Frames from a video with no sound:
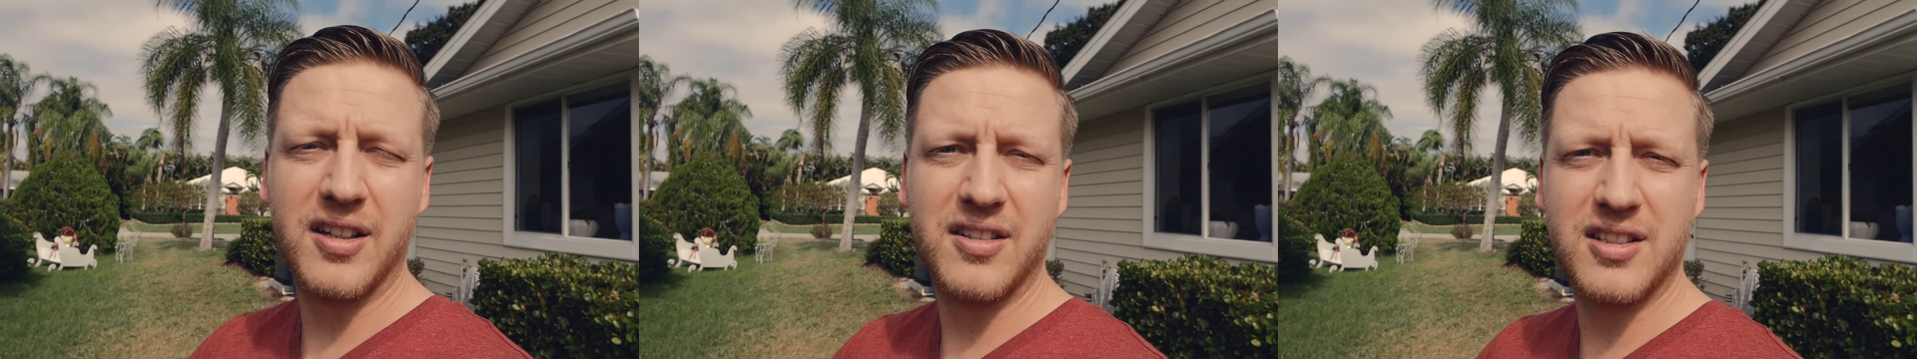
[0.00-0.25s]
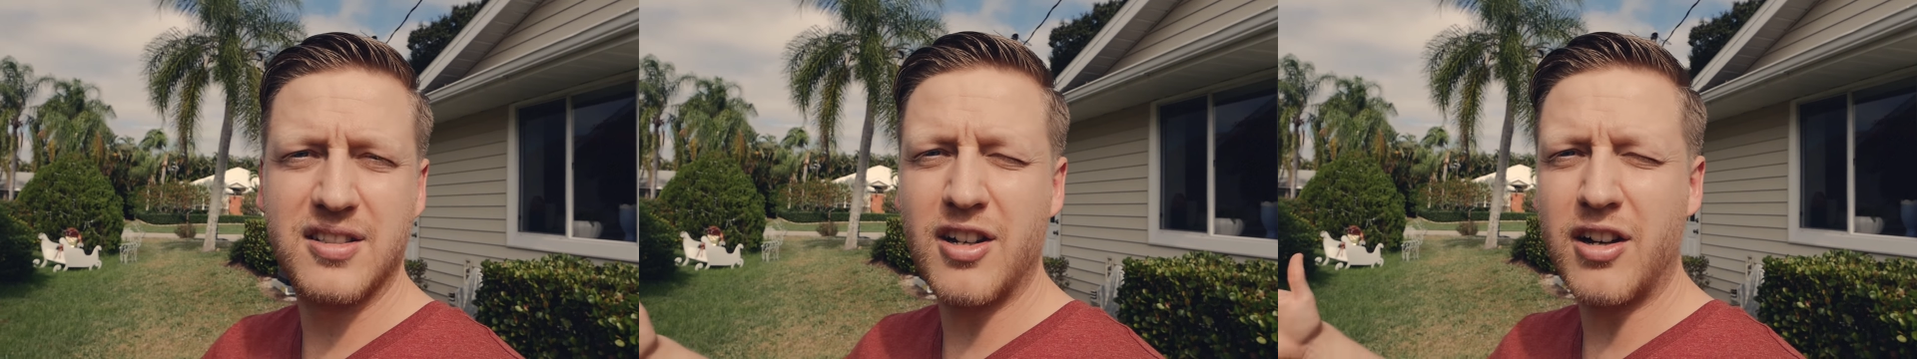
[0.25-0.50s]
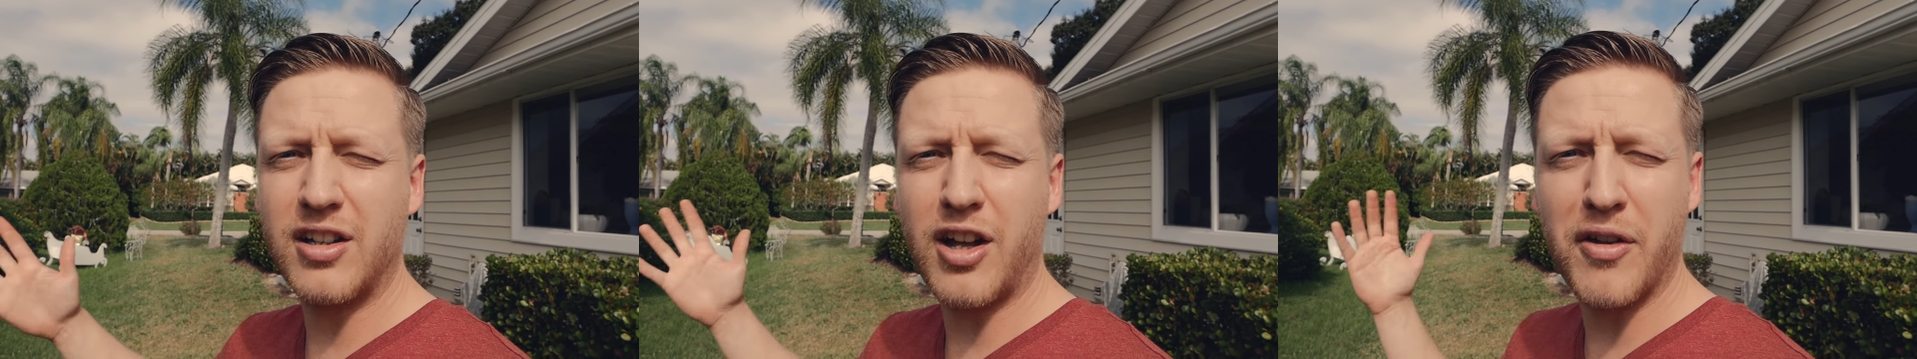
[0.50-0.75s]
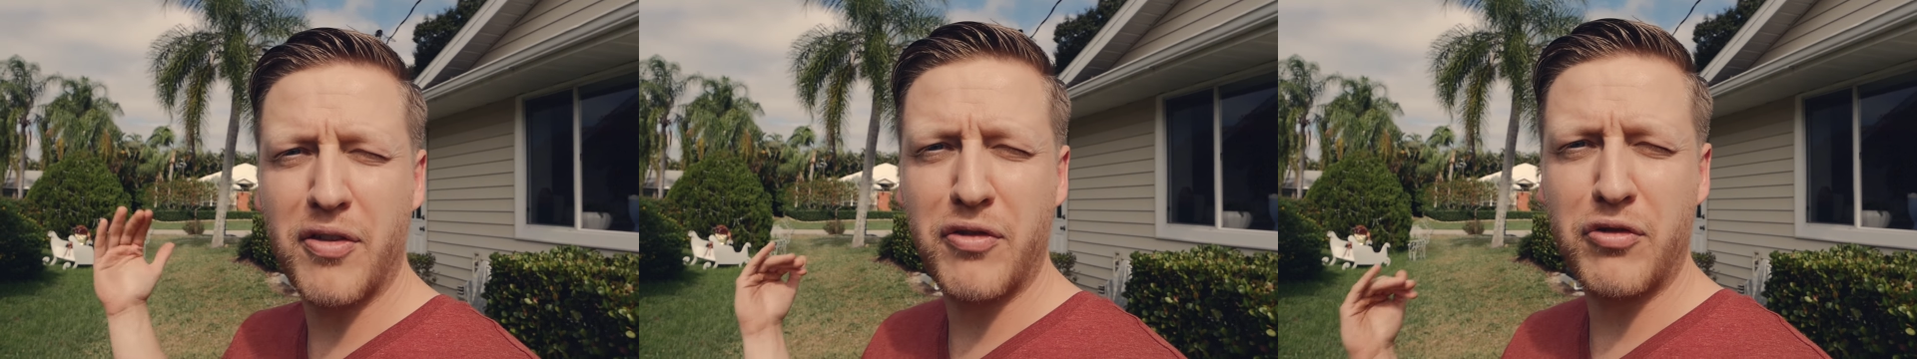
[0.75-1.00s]
There's not a lot
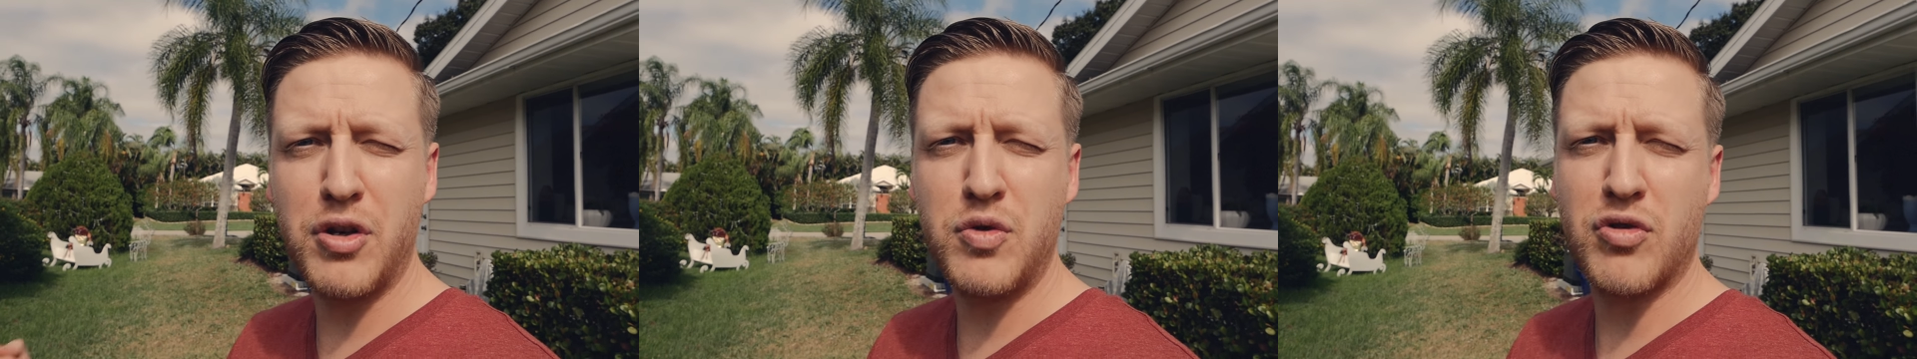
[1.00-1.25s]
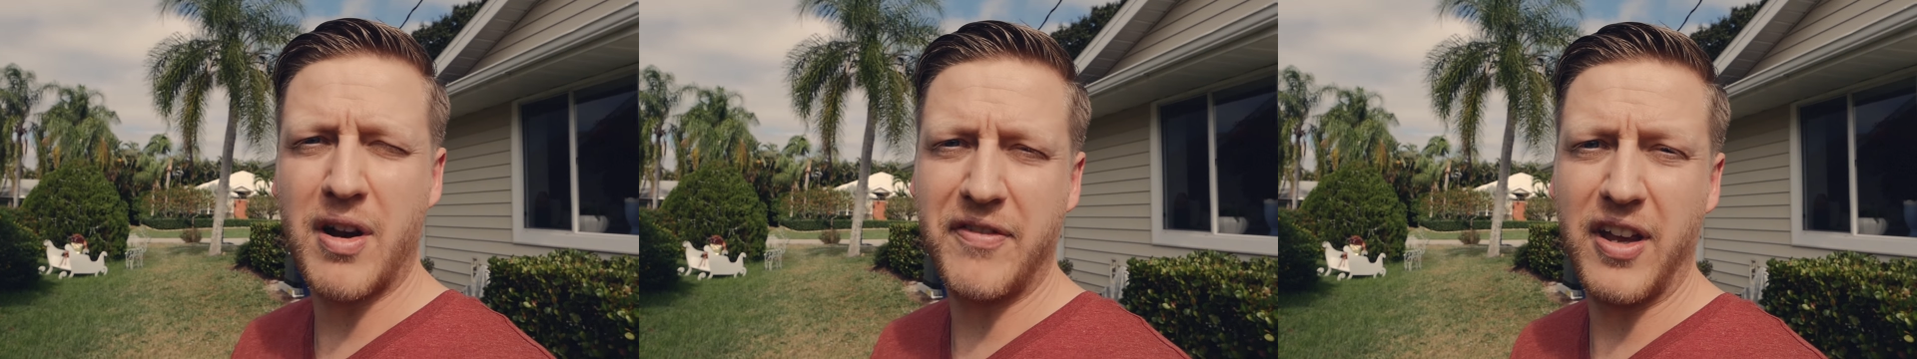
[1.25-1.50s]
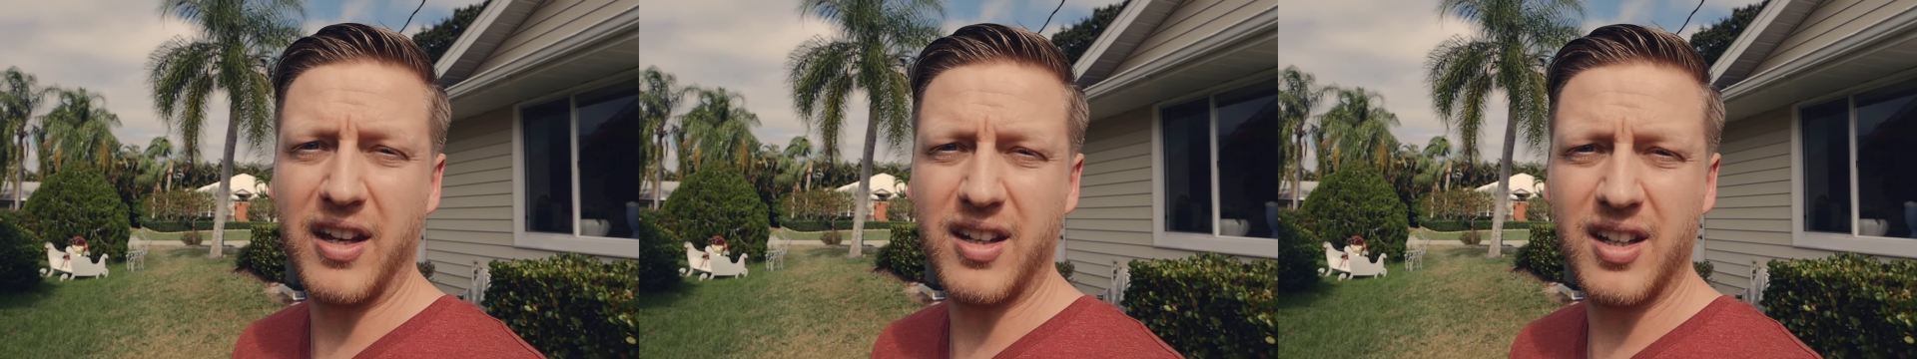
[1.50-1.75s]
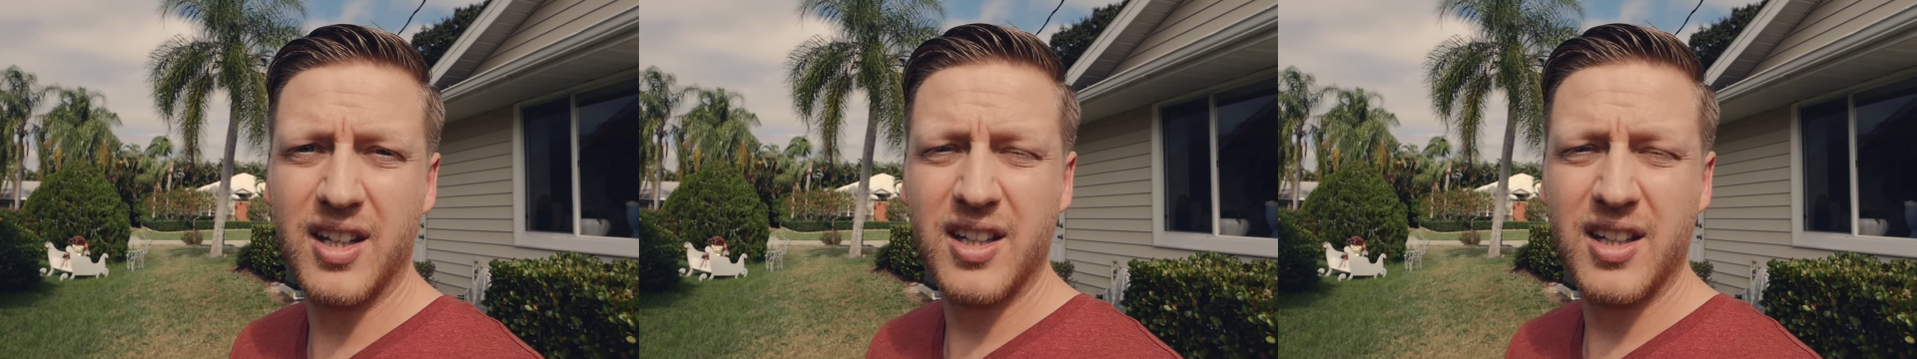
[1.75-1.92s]
of through traffic.